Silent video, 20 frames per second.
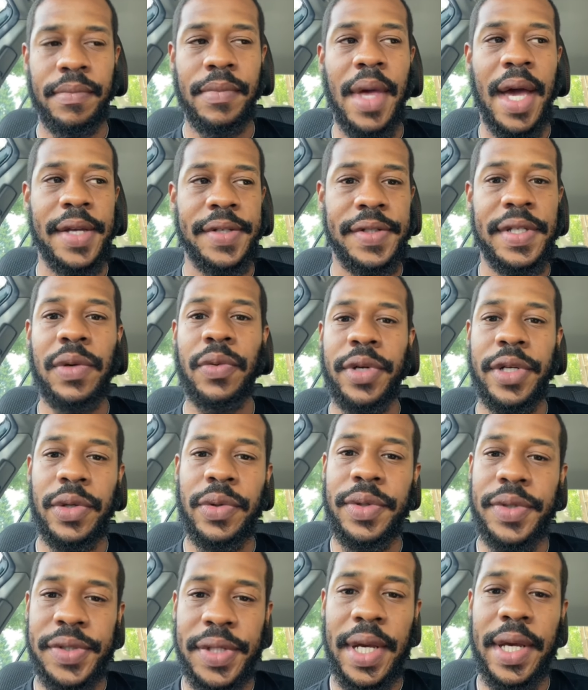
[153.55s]
I see what you
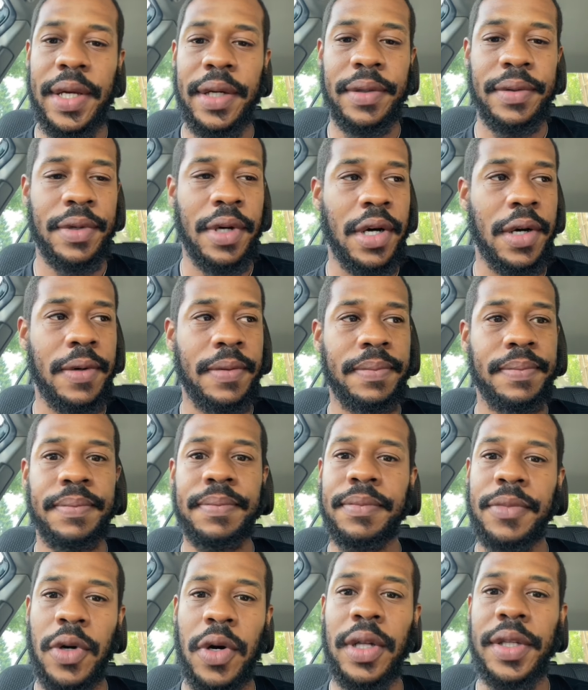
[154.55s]
were saying
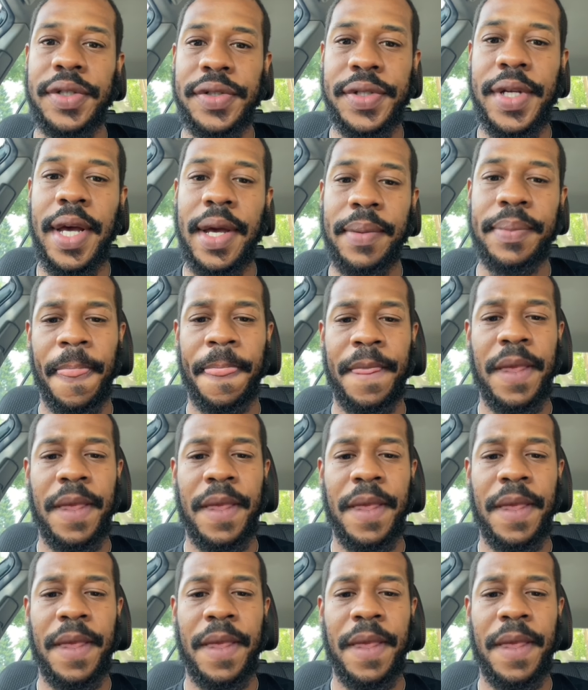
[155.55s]
all this time.